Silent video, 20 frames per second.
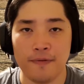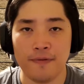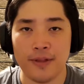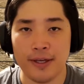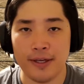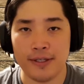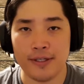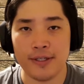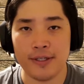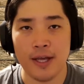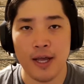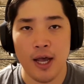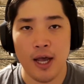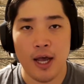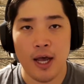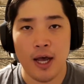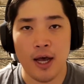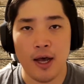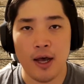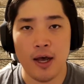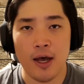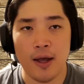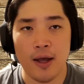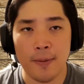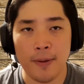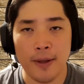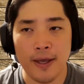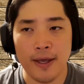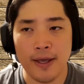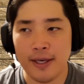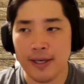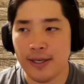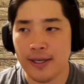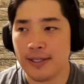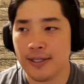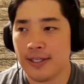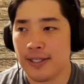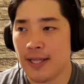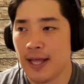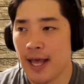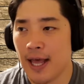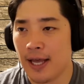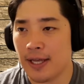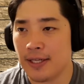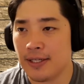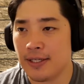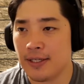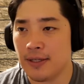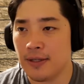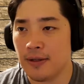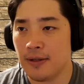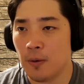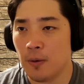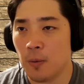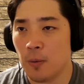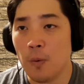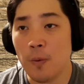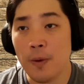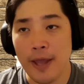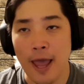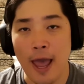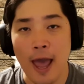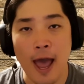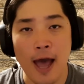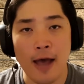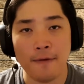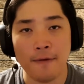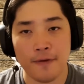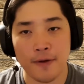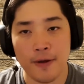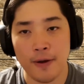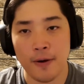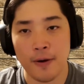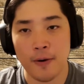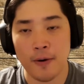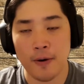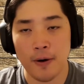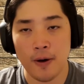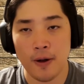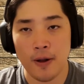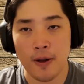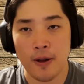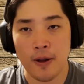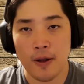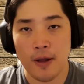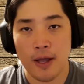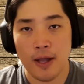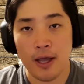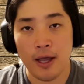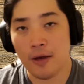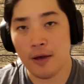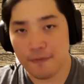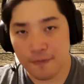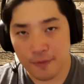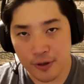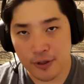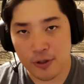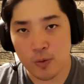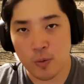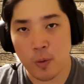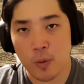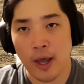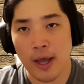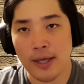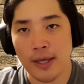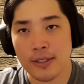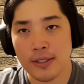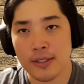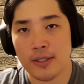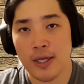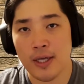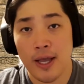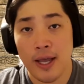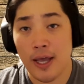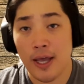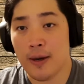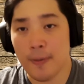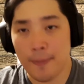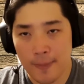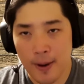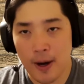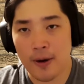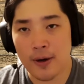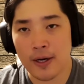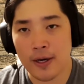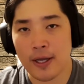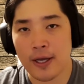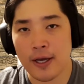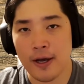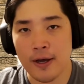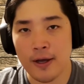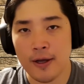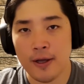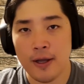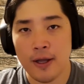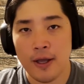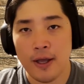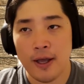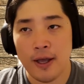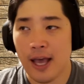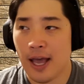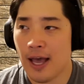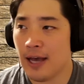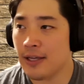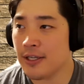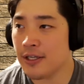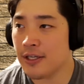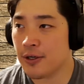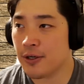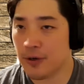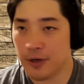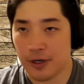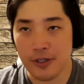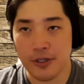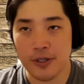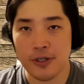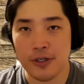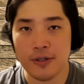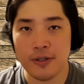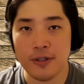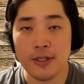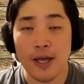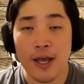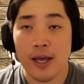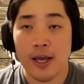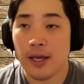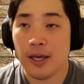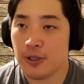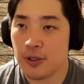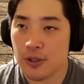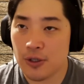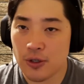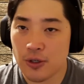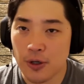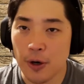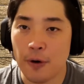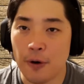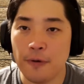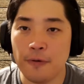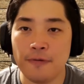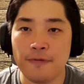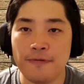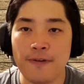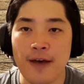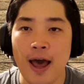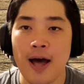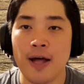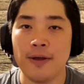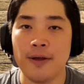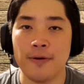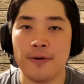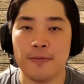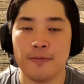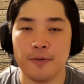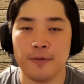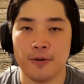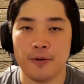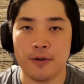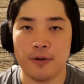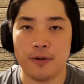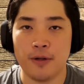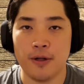this uh, is that what we have here at First West in America as Christians is so valuable.